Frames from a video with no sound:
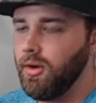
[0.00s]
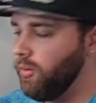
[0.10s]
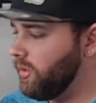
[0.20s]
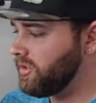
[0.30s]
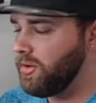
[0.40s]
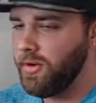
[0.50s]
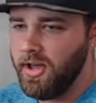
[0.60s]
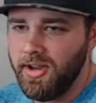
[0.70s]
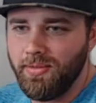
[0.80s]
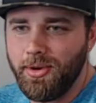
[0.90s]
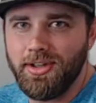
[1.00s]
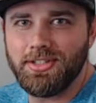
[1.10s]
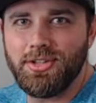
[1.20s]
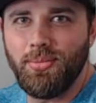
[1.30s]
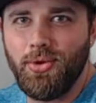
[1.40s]
What is going on, everybody?
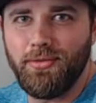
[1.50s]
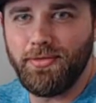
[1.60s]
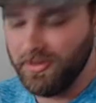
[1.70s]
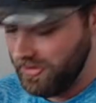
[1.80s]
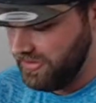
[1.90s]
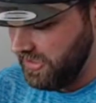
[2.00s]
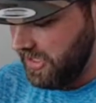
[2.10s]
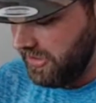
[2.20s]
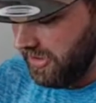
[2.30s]
It's your boy FilthySaint